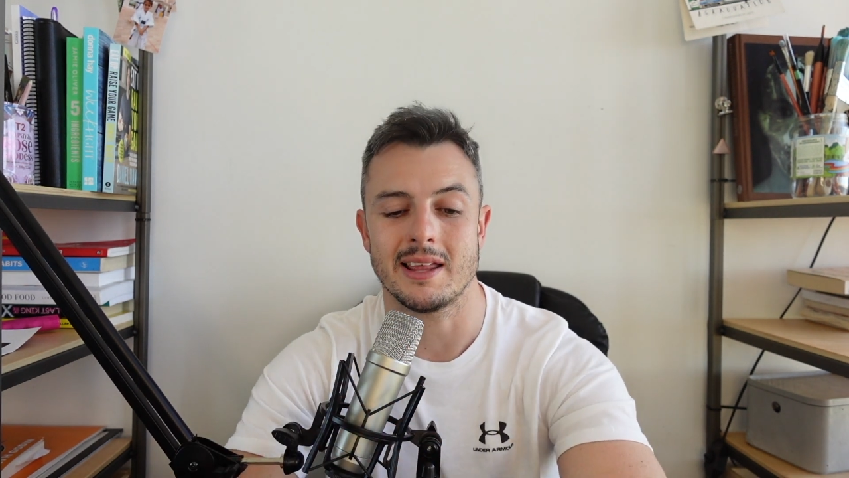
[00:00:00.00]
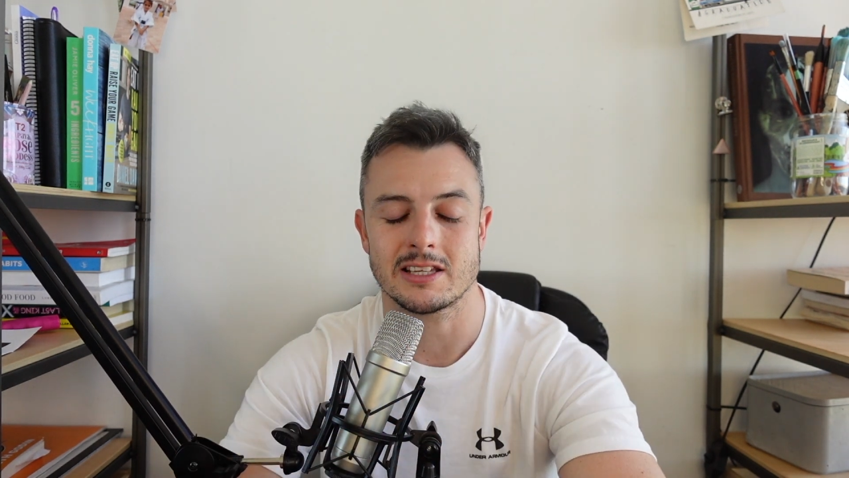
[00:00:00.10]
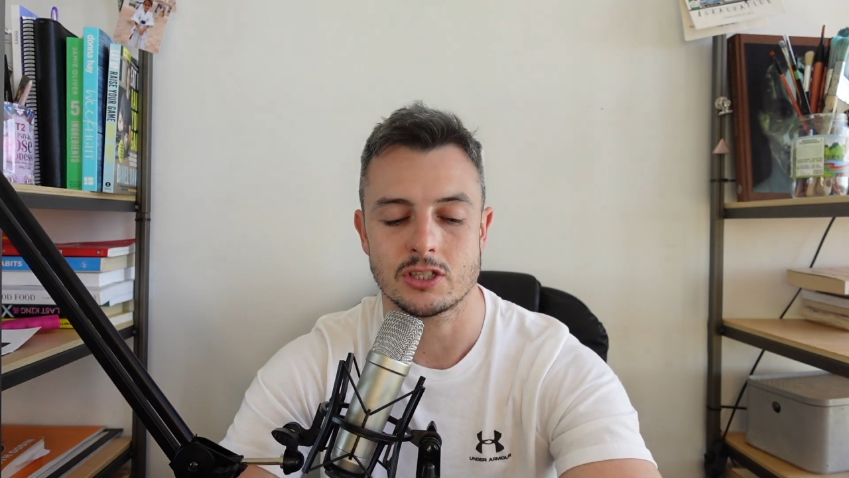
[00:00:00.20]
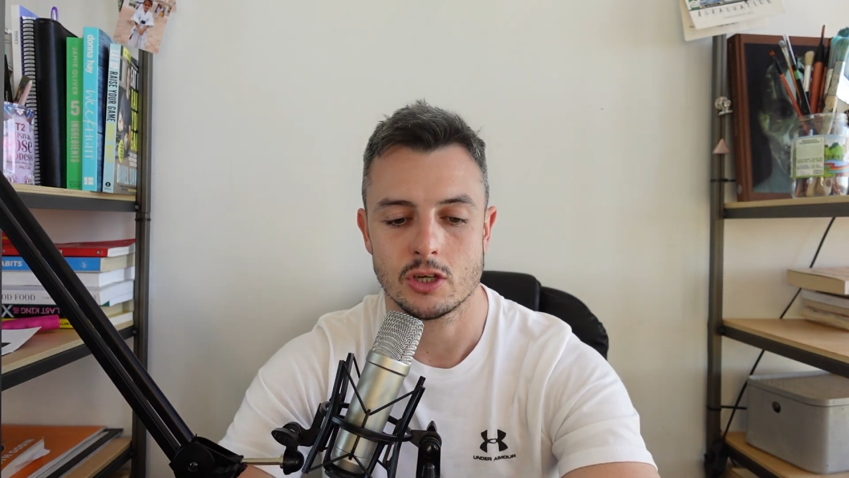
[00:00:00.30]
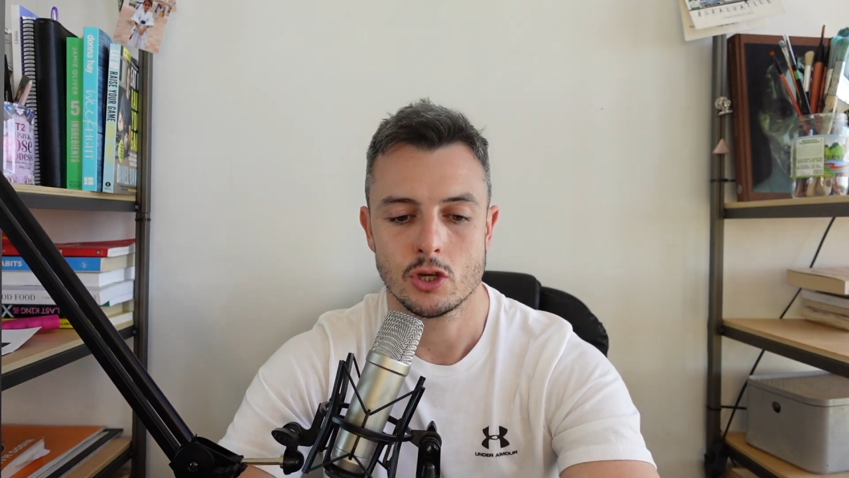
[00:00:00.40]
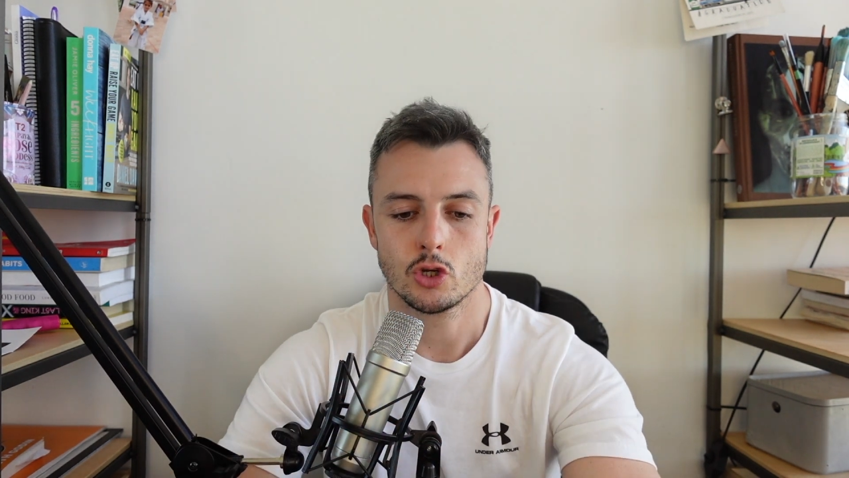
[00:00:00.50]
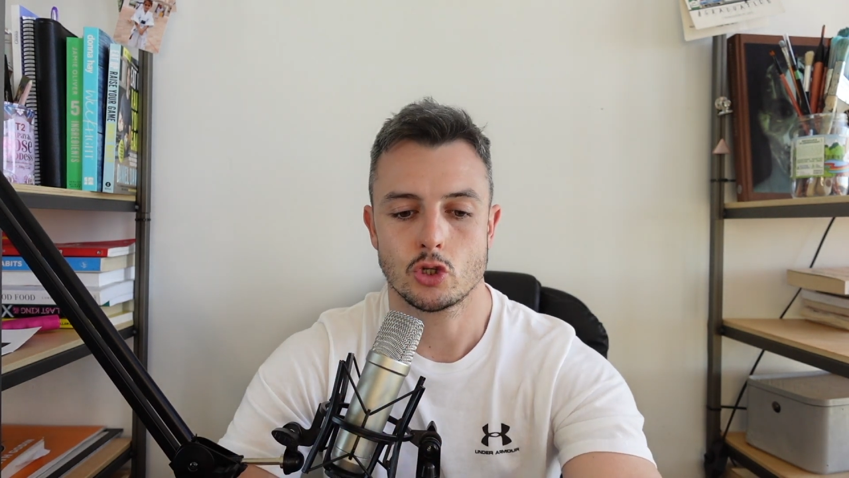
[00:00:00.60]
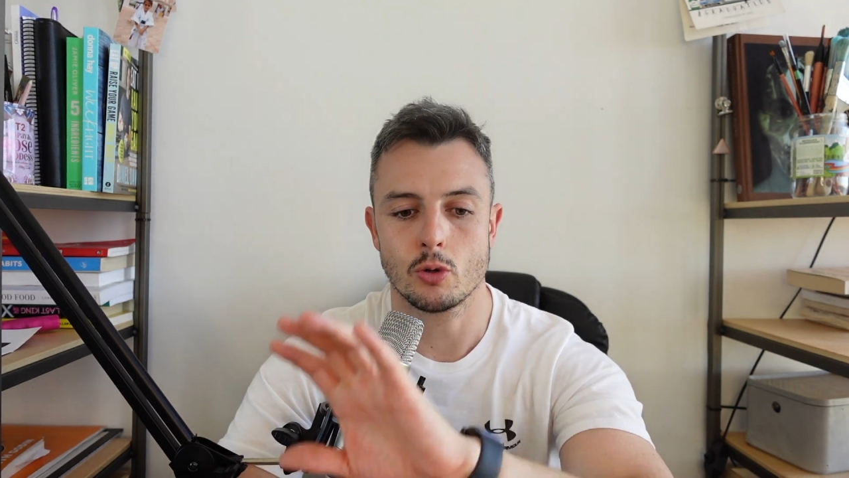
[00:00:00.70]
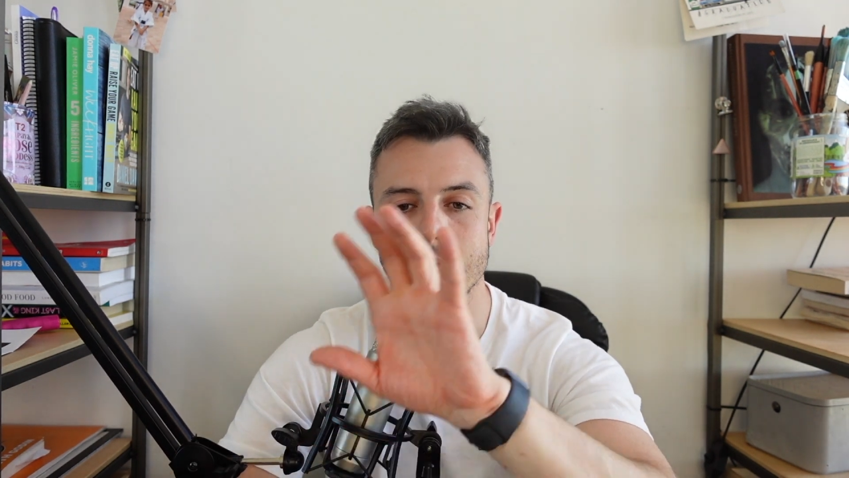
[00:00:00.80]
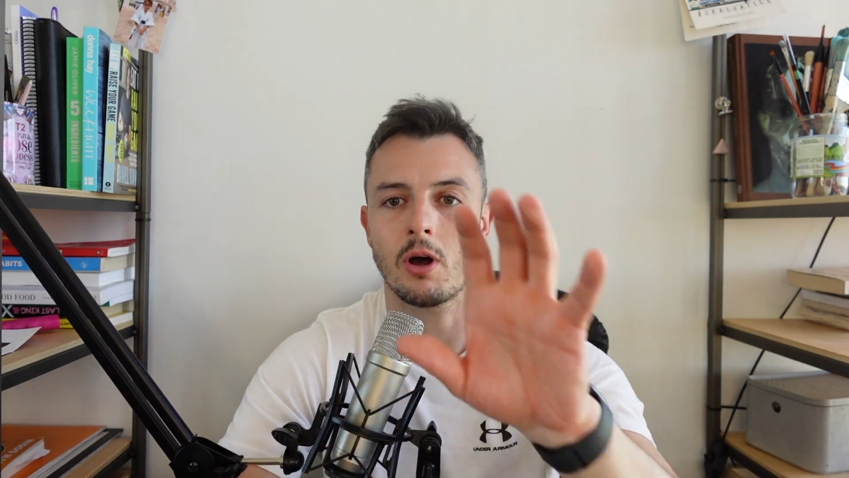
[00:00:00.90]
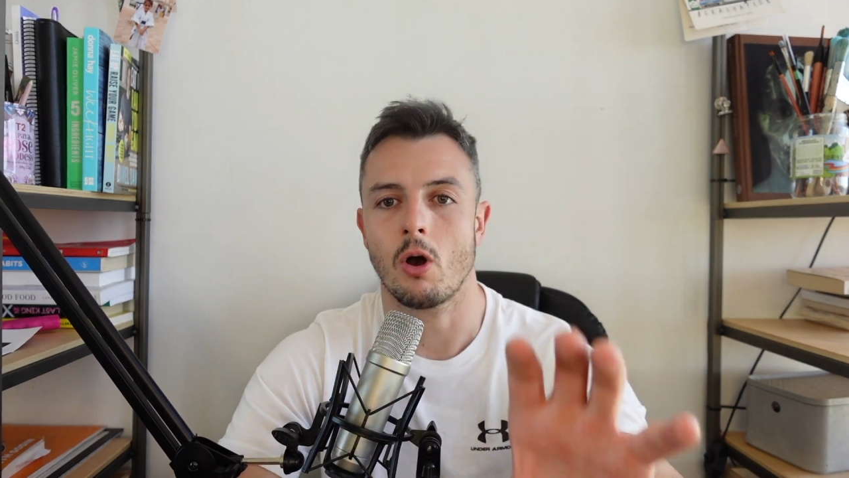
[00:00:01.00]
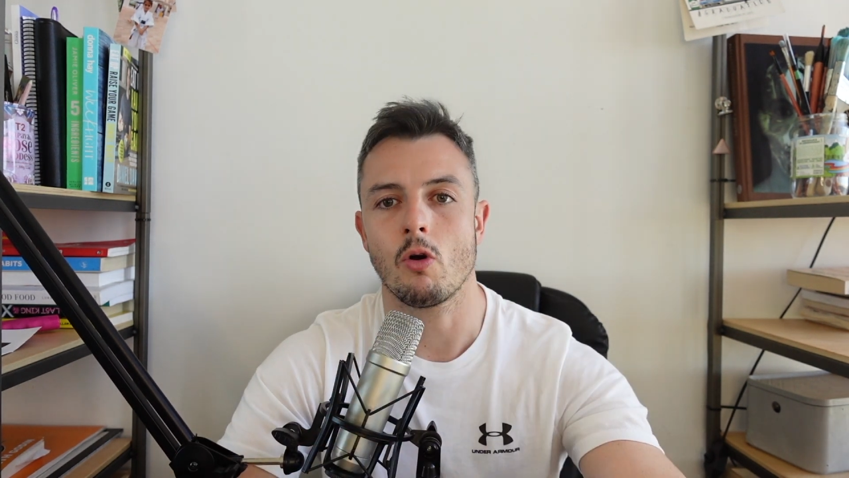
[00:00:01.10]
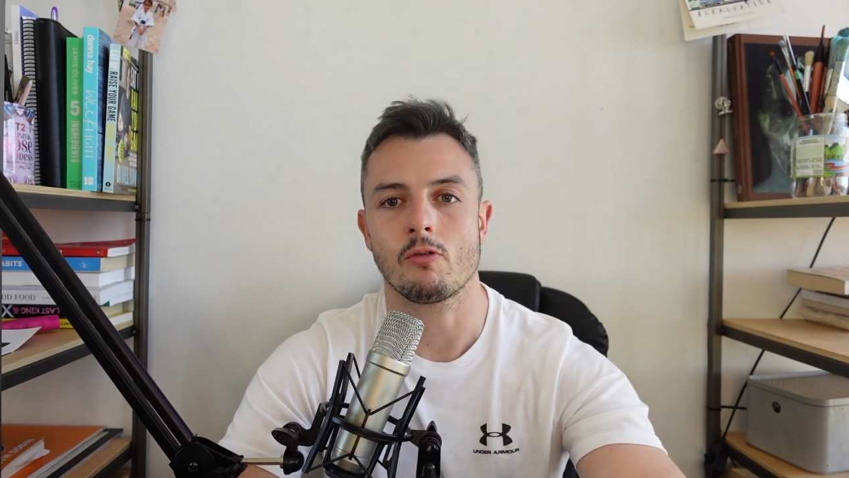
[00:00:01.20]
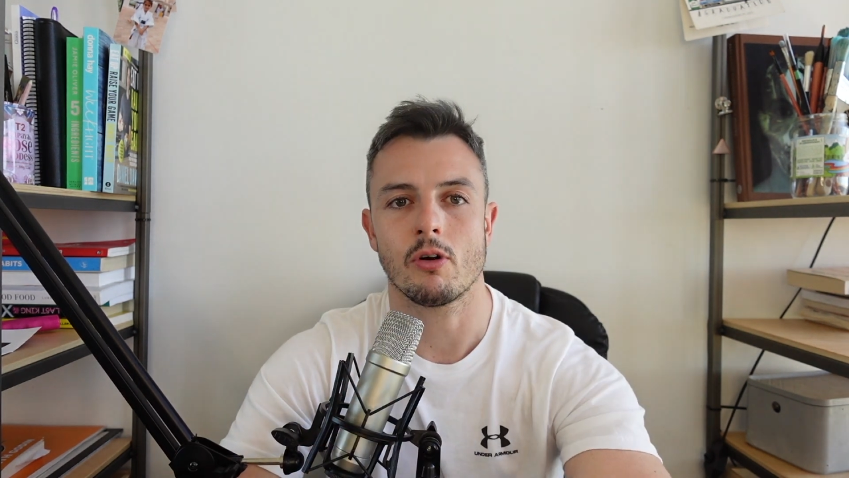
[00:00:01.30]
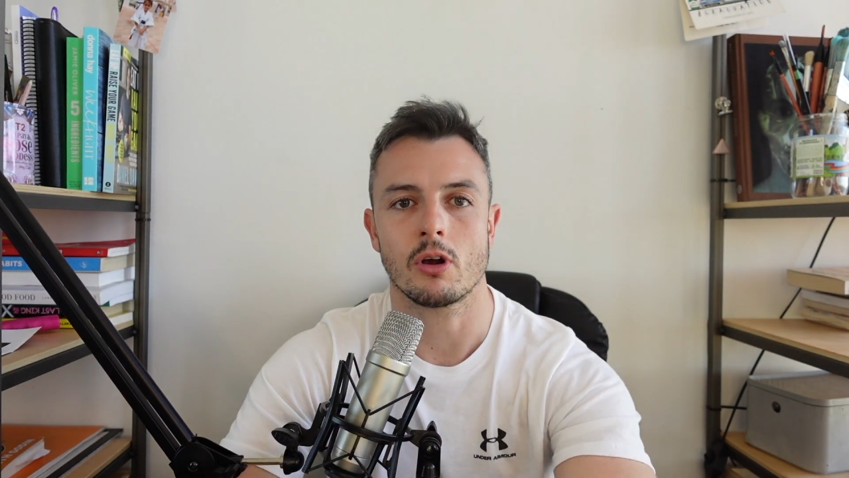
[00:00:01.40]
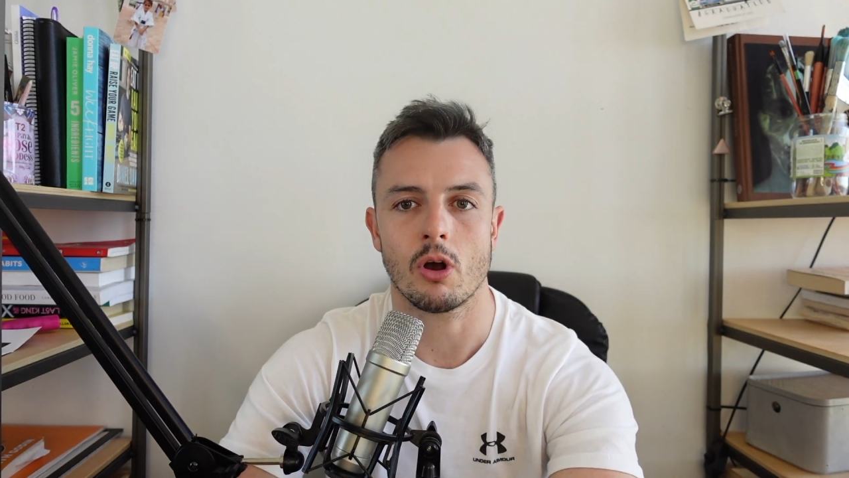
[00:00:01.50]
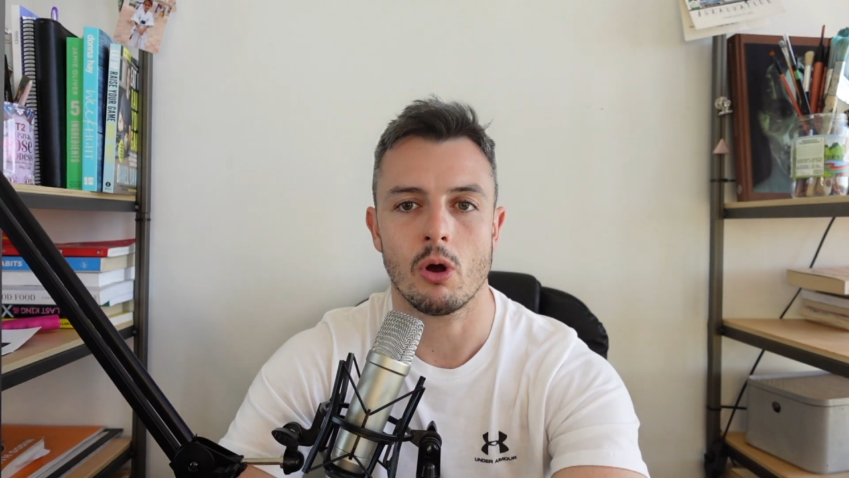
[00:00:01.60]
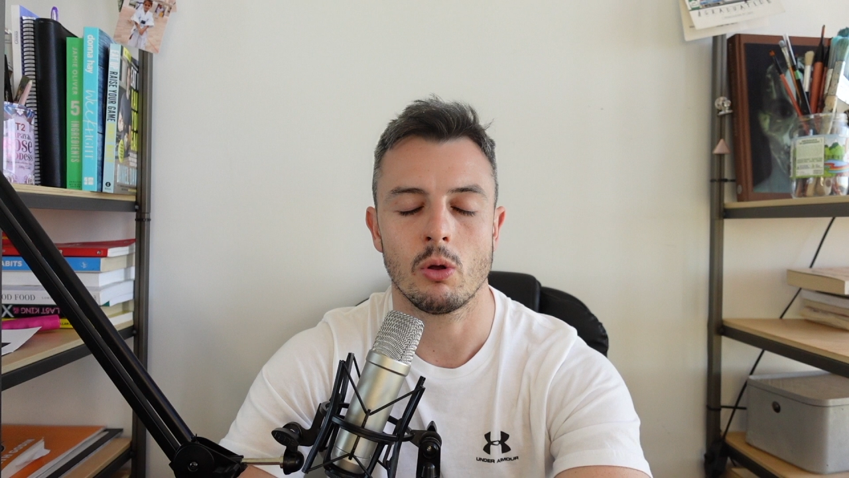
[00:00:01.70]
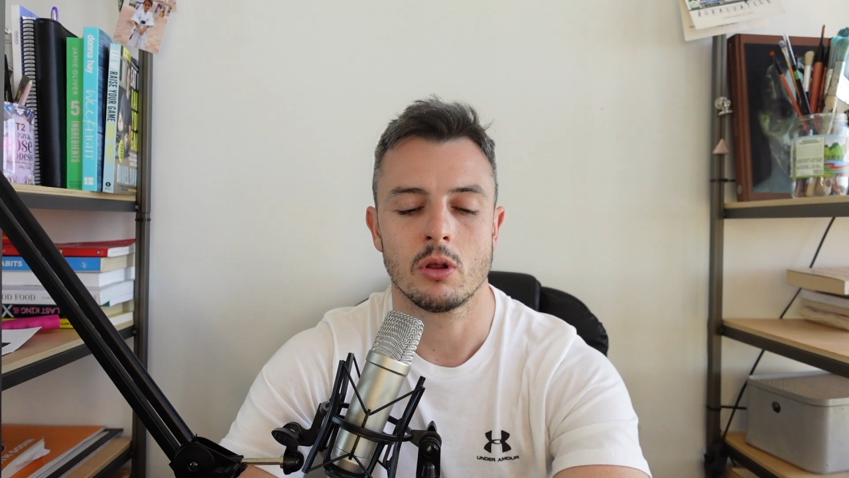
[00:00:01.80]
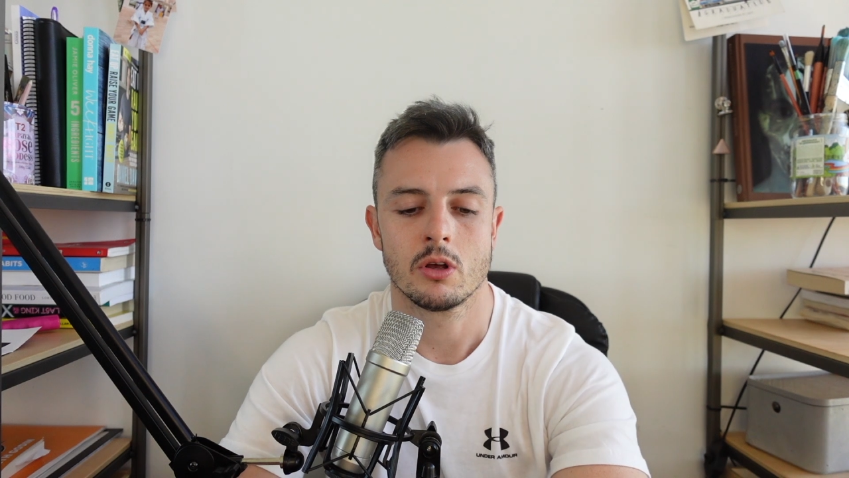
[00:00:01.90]
That should be the overall
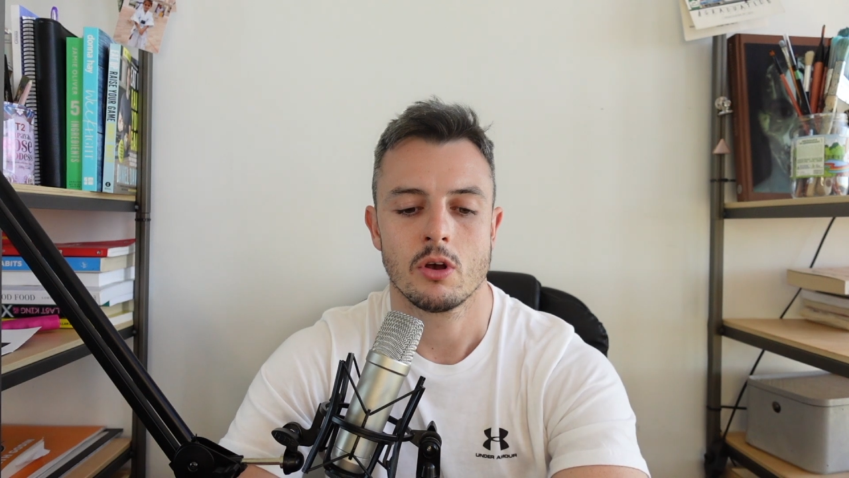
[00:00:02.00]
goal